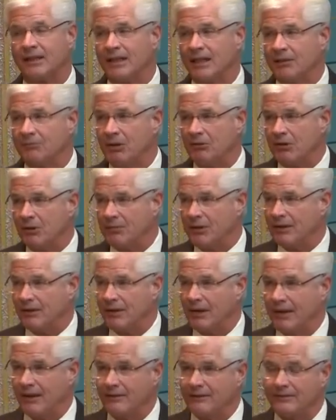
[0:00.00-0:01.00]
Let me repeat
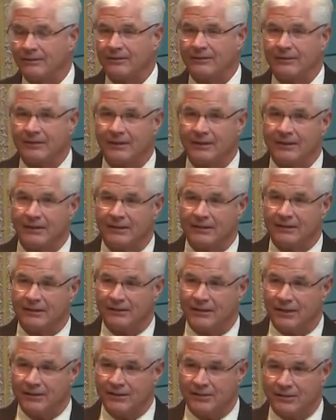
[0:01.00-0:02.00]
that. The
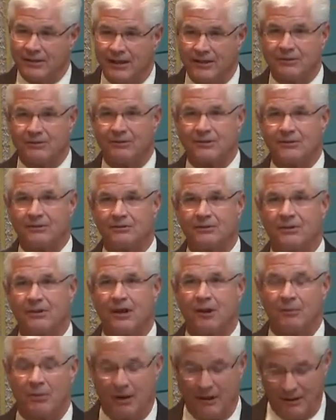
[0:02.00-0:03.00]
legislature is doing
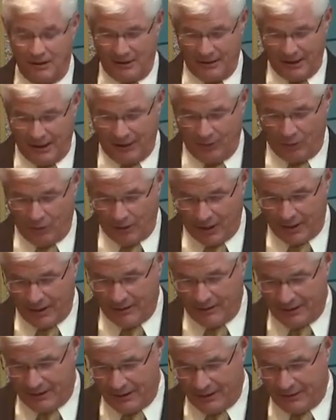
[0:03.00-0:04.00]
our part and working
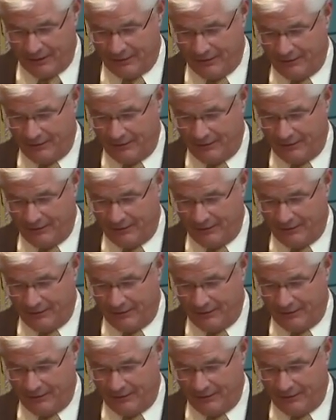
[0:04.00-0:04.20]
together.